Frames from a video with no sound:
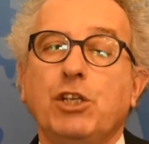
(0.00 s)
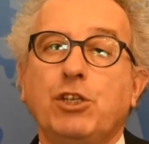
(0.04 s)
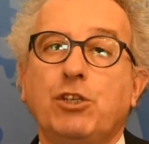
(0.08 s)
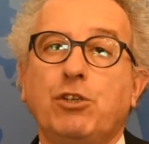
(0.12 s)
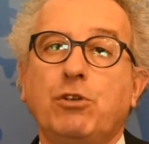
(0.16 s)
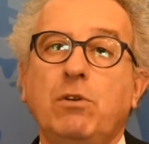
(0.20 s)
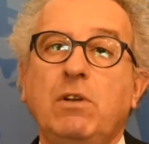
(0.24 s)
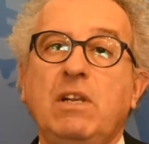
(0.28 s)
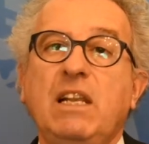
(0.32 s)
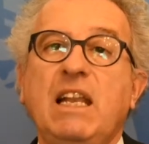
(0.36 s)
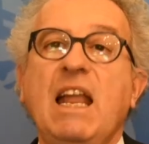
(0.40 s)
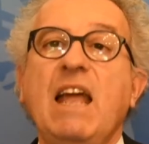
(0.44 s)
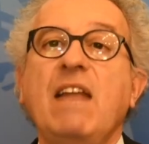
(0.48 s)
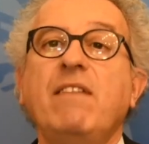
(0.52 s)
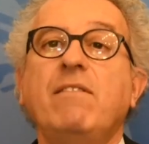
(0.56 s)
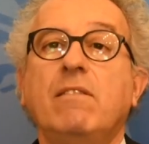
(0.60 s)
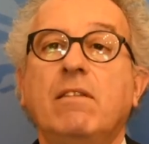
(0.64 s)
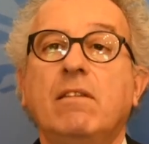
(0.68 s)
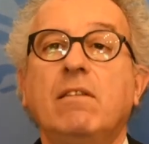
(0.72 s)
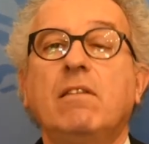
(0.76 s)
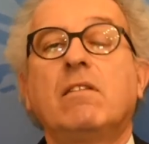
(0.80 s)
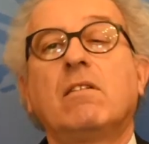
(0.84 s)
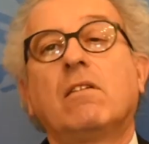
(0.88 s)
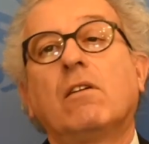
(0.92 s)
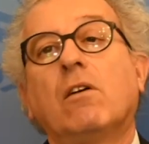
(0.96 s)
to
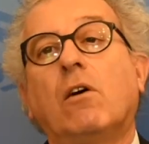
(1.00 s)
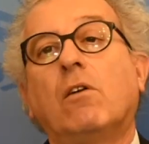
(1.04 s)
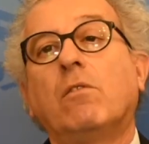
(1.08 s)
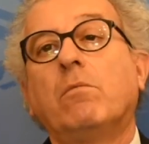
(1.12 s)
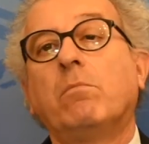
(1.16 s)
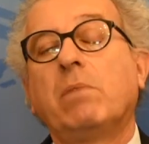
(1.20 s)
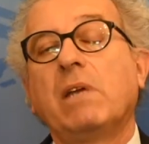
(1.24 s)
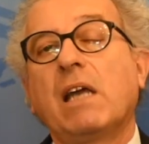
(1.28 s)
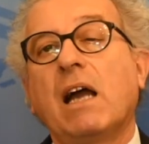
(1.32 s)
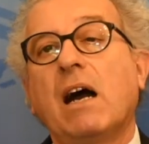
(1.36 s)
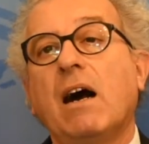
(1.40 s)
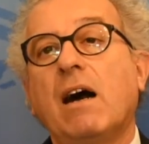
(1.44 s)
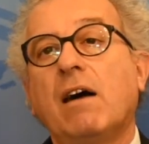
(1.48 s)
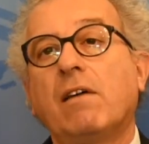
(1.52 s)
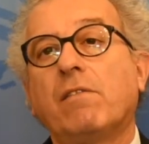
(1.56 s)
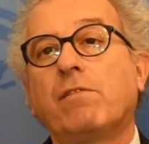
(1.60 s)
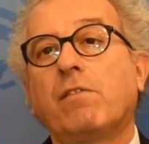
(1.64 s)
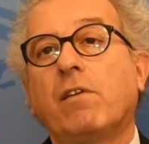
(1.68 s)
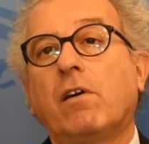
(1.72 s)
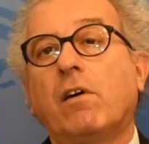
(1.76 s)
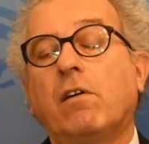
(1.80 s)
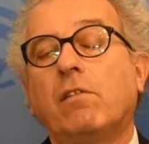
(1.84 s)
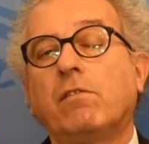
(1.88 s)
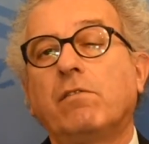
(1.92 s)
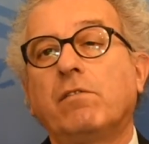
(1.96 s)
lend on behalf
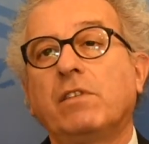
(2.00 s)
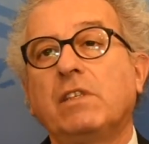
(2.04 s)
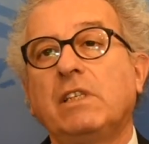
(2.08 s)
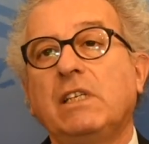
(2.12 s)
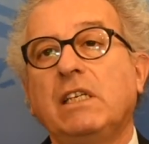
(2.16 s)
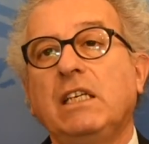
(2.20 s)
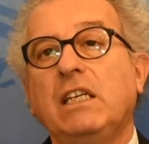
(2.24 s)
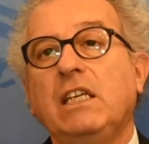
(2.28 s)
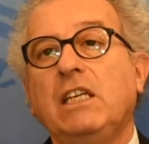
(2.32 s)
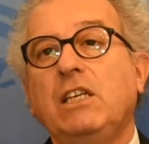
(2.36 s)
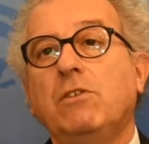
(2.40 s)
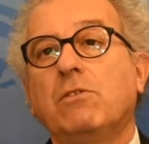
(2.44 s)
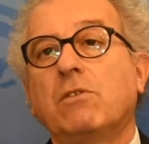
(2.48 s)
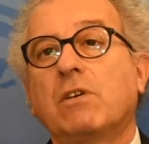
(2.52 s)
of the EU